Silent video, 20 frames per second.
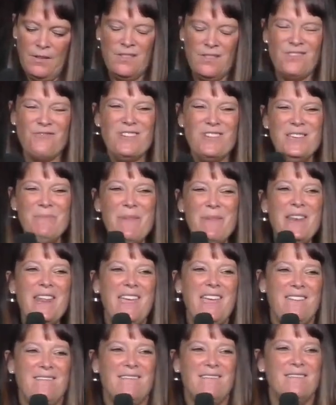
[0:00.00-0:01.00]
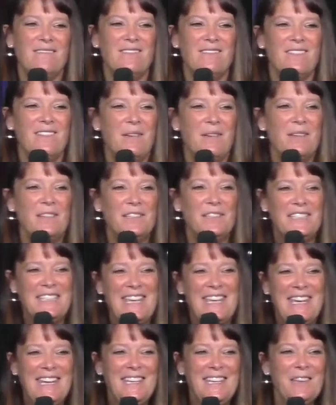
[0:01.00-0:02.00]
3-minute
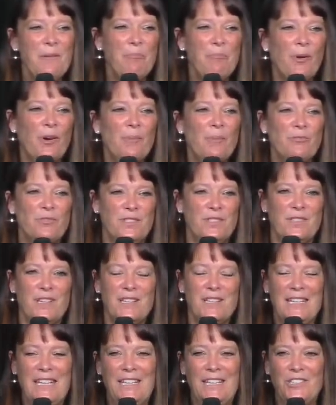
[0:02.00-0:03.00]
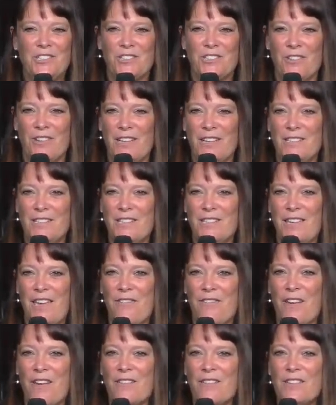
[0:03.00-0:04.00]
teen Bible study each night
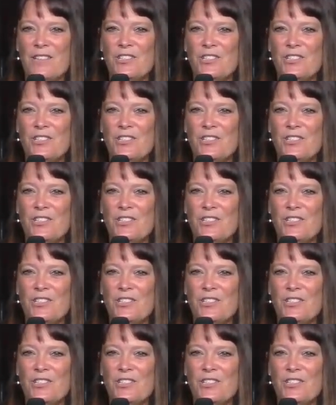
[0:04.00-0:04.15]
together,